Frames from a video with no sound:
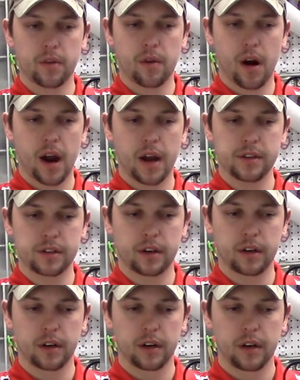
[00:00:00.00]
the
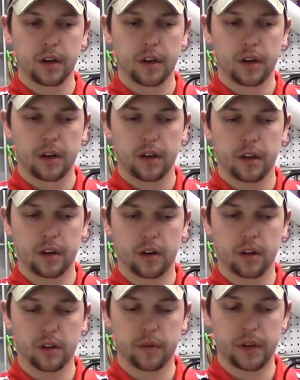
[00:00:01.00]
riser,
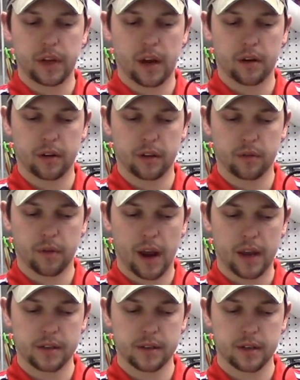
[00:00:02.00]
all the way down to the
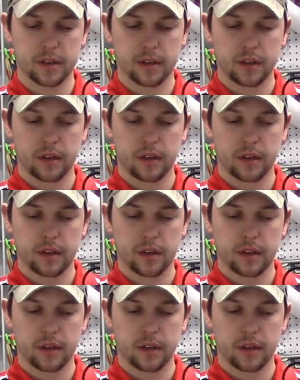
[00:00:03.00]
rest,